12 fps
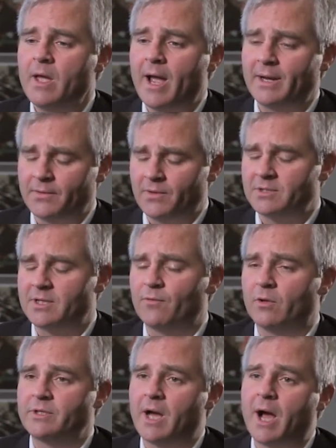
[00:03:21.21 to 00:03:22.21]
and did this
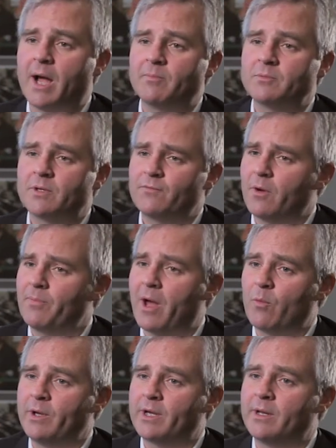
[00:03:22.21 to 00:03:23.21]
several times. And from
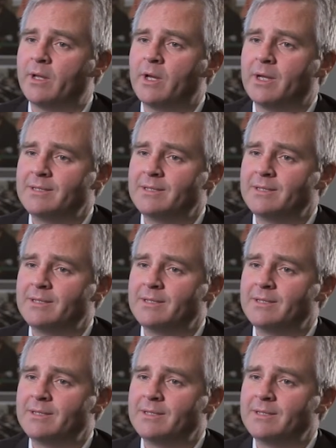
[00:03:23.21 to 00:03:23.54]
that we could